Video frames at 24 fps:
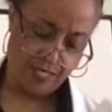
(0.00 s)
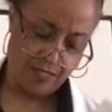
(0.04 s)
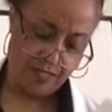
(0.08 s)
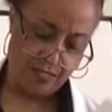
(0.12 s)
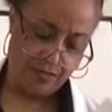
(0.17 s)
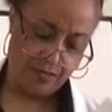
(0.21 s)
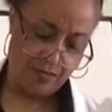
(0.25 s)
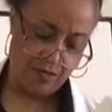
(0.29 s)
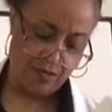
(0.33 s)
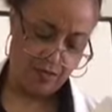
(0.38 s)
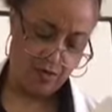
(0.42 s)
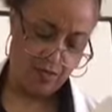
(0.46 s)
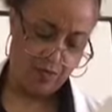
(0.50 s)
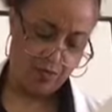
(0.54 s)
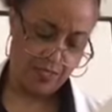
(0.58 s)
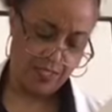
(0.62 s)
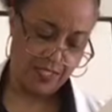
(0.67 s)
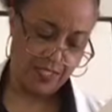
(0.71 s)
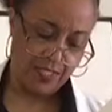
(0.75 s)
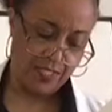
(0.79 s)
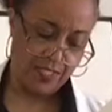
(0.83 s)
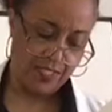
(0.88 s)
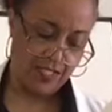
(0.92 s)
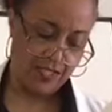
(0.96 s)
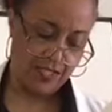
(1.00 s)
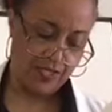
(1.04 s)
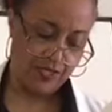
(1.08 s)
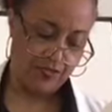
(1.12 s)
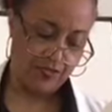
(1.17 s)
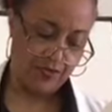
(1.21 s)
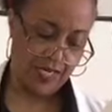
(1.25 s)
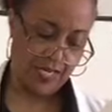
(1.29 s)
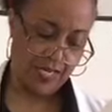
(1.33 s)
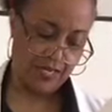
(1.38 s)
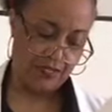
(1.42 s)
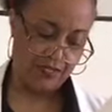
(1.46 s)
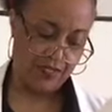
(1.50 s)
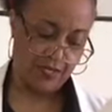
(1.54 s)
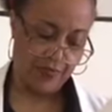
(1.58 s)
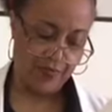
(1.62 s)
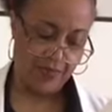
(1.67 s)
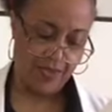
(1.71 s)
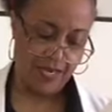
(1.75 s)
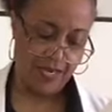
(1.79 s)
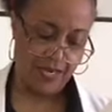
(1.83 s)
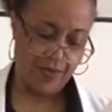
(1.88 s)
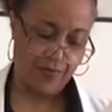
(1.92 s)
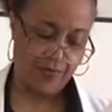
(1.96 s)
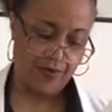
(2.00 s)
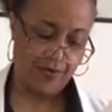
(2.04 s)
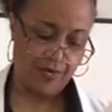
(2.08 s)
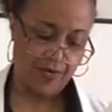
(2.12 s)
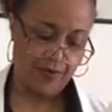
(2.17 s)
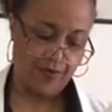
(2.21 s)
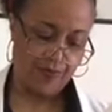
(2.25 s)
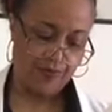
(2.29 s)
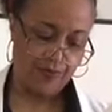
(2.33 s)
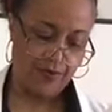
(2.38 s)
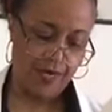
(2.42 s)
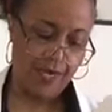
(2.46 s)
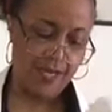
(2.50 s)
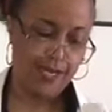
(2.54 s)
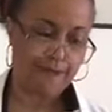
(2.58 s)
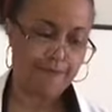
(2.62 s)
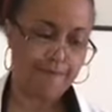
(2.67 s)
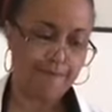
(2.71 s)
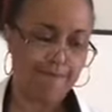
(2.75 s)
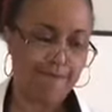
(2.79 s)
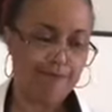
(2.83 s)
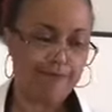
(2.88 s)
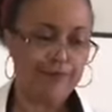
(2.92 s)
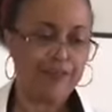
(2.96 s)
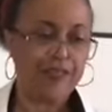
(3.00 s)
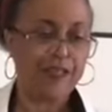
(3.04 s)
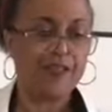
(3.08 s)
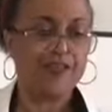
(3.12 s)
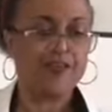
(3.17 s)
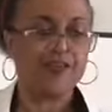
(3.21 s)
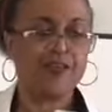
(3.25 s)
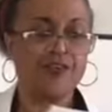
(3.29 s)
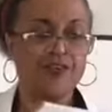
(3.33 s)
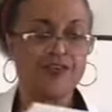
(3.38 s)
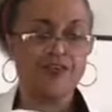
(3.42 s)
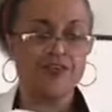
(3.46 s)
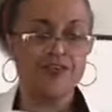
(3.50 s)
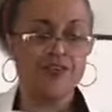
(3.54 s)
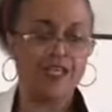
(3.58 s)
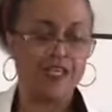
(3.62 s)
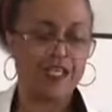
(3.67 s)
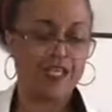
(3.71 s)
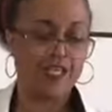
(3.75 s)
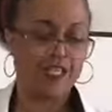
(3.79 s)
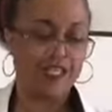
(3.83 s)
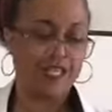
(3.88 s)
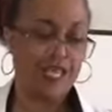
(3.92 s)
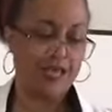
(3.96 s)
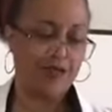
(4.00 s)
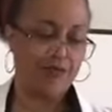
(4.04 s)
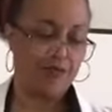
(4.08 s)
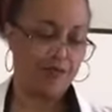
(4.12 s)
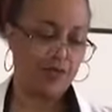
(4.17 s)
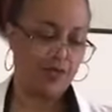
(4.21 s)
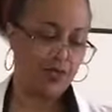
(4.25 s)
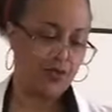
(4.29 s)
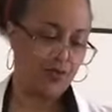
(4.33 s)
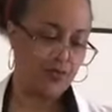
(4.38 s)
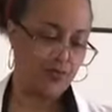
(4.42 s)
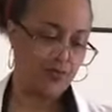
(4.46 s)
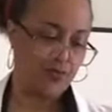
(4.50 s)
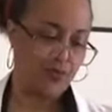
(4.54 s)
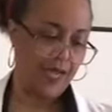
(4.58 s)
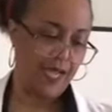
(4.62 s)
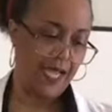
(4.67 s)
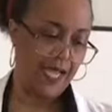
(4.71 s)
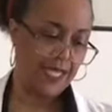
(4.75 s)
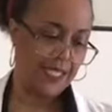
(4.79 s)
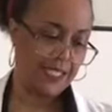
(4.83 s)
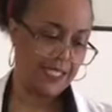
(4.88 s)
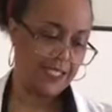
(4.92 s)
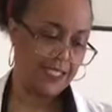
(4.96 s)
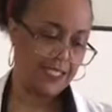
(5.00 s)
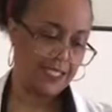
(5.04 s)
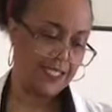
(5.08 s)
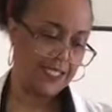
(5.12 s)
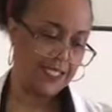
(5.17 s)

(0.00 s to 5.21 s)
Know what the tissue layers are made up of, right? So that you can get that one correct.